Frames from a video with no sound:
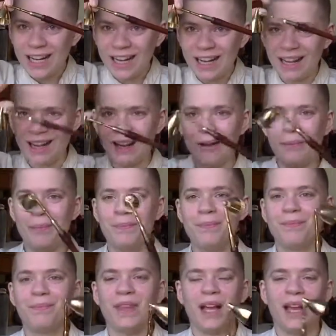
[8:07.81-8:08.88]
Um,
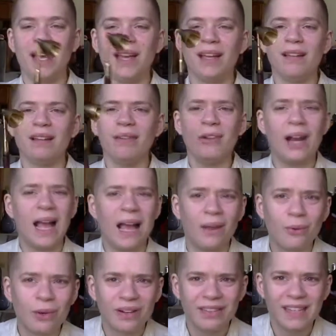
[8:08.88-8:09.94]
I never had
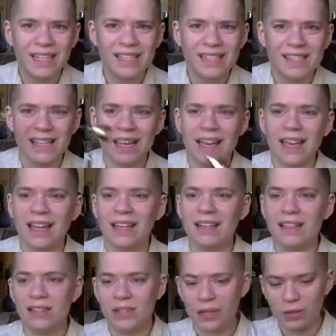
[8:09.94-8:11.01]
one of these, and
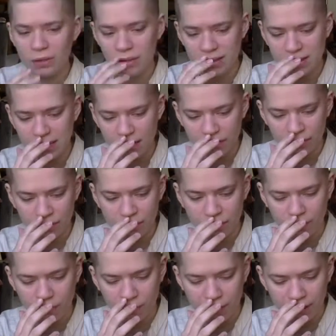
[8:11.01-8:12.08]
it turns out
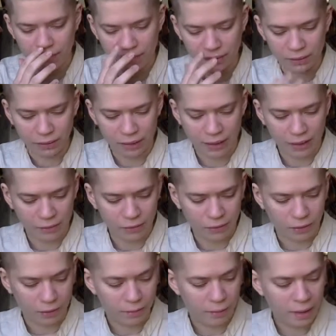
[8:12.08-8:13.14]
from what I'm learning
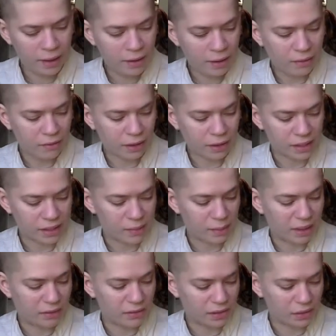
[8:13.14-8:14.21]
from various
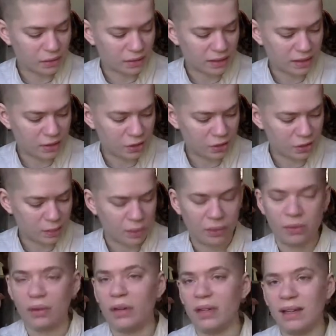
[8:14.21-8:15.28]
metaphysical teachers,
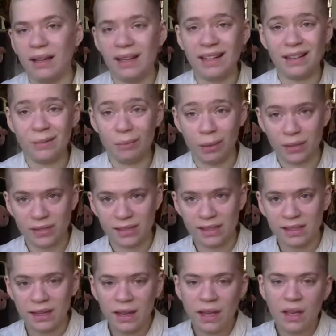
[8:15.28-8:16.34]
both online and in
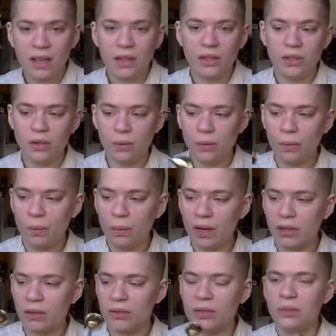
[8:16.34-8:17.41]
person, you when
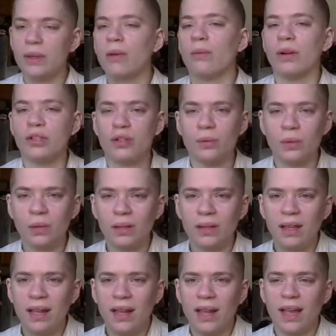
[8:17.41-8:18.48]
you're doing ritual
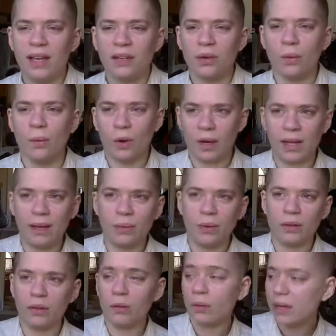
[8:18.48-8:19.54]
and you're working
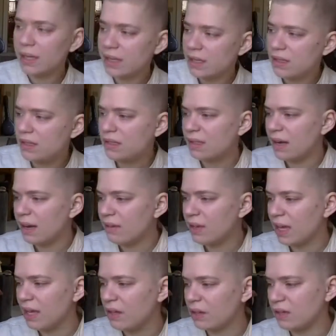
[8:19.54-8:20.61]
with grids that have
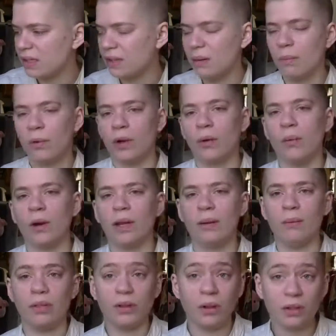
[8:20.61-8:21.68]
candles in them, or you're working
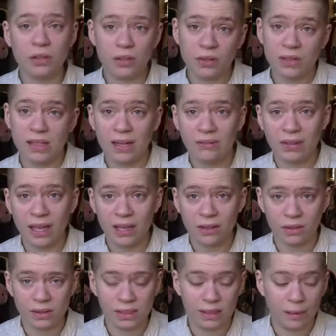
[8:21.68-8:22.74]
with altars that have
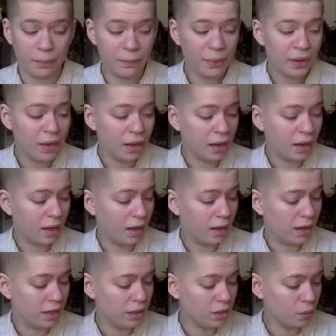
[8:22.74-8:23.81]
candles in them,
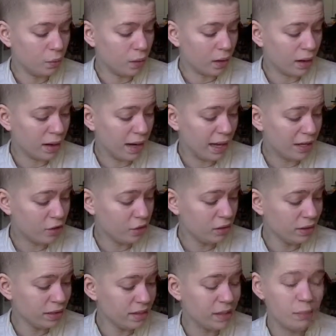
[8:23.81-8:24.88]
uh, you are
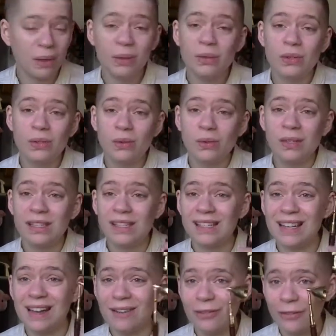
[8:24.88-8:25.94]
actually supposed to
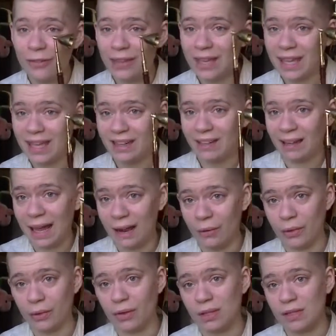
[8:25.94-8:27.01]
snuff the candle
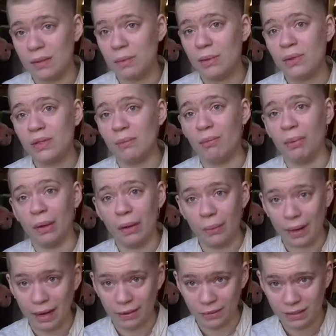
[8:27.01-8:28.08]
out. You're not supposed to blow
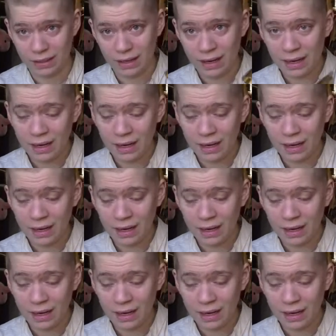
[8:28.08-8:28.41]
it out.